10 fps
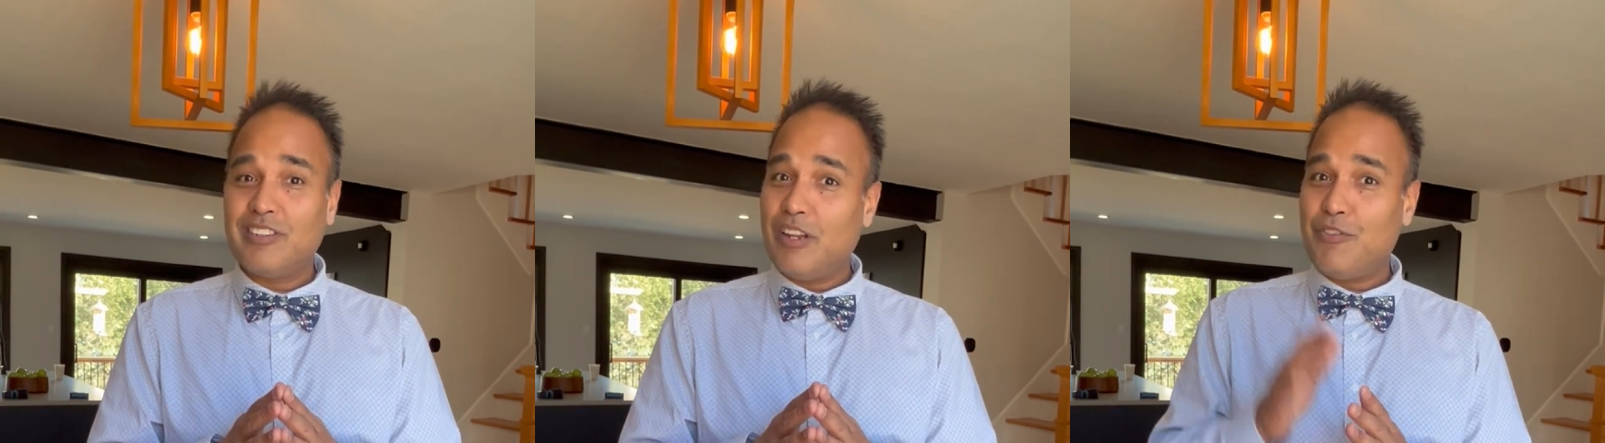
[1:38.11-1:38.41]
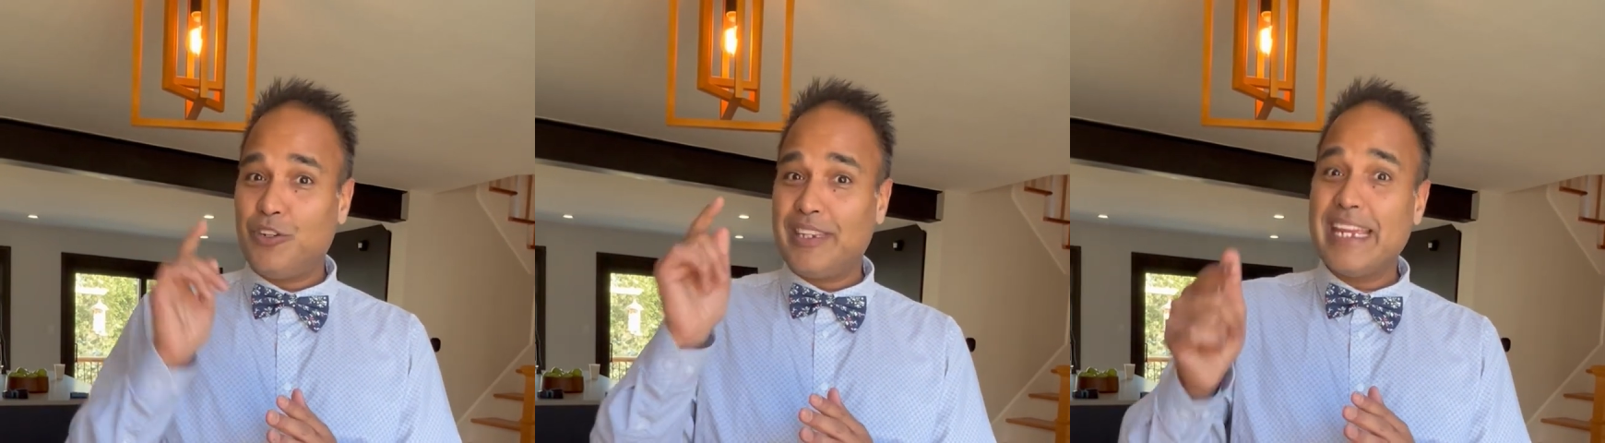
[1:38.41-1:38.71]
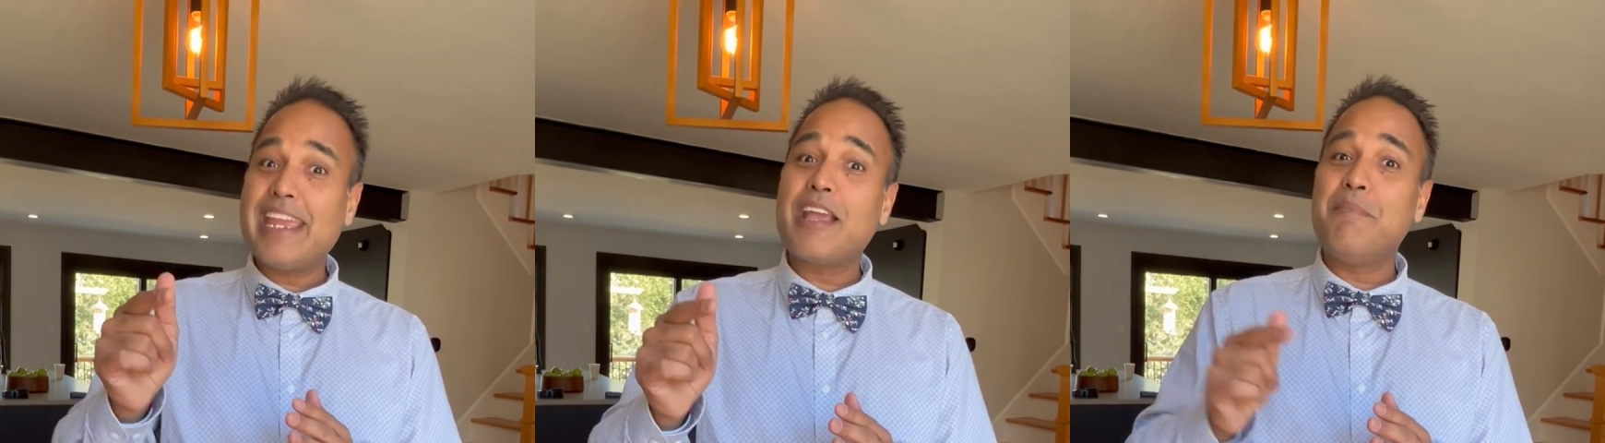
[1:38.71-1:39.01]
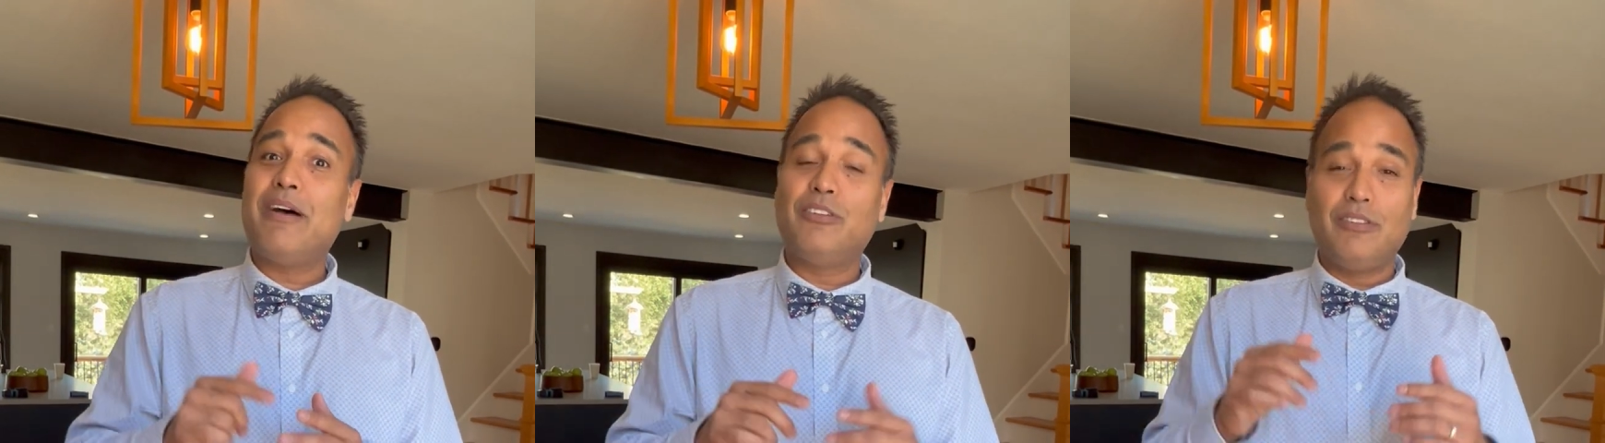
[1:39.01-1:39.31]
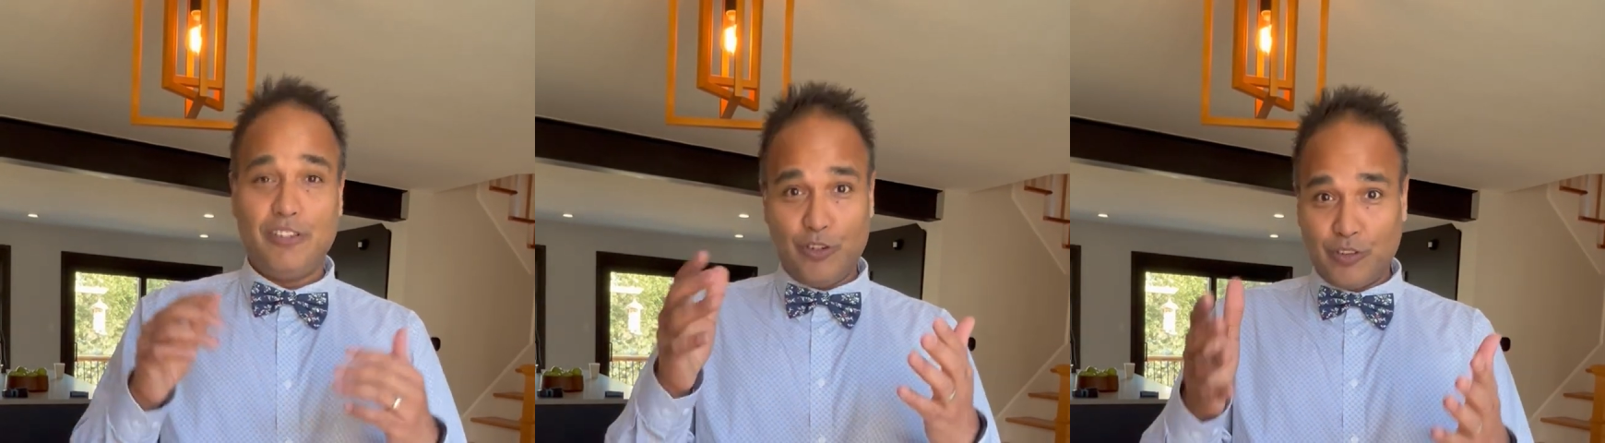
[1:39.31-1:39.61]
And if you're thinking
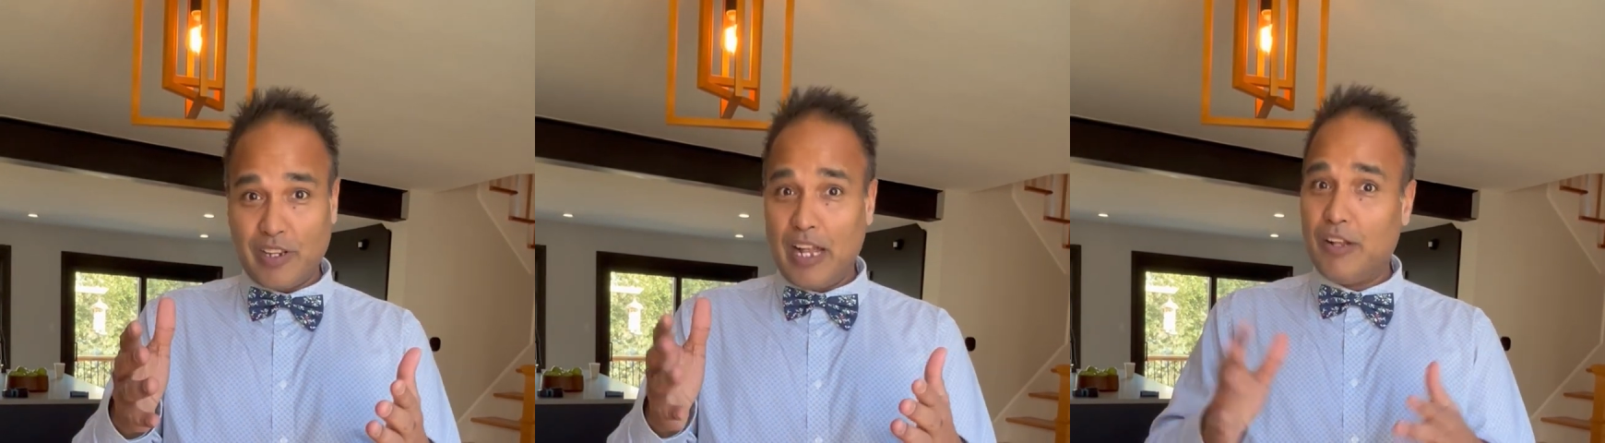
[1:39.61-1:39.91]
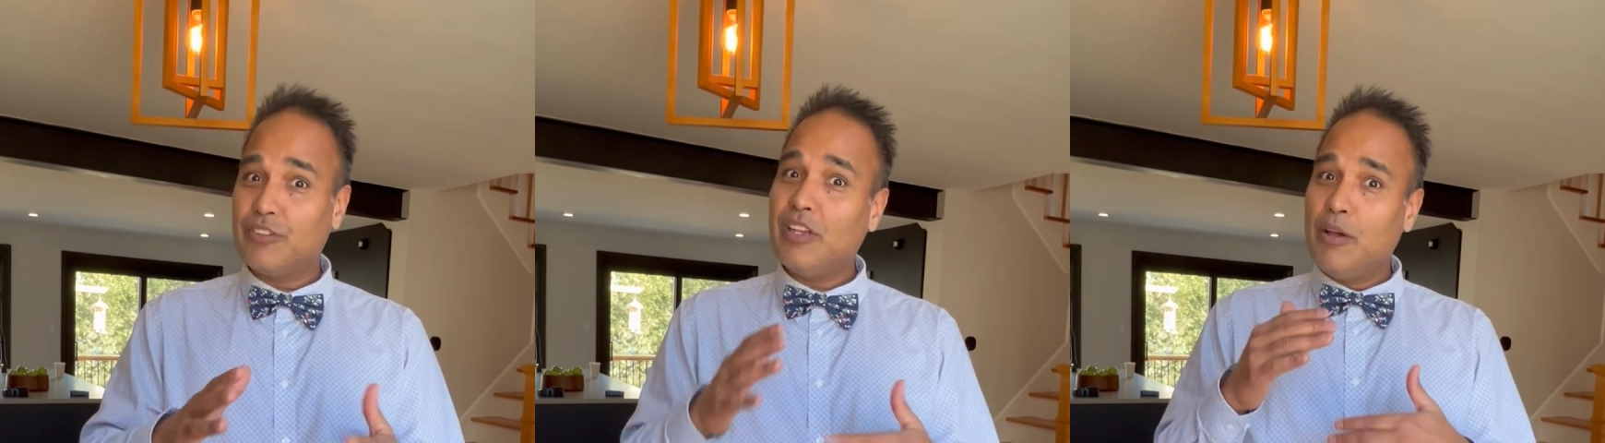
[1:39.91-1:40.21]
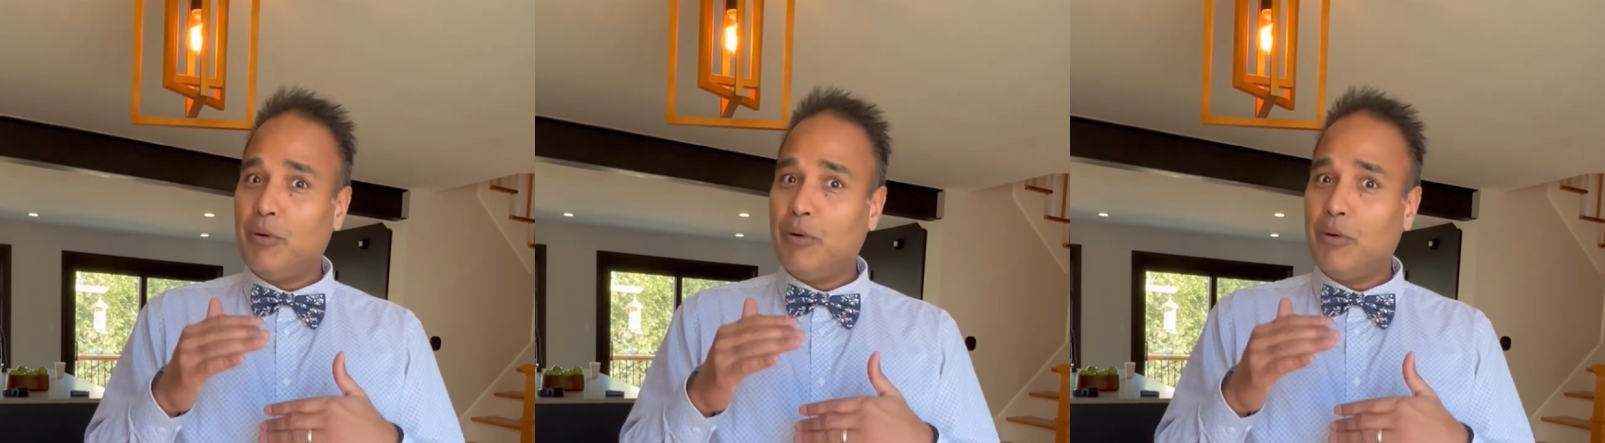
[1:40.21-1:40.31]
about yourselves,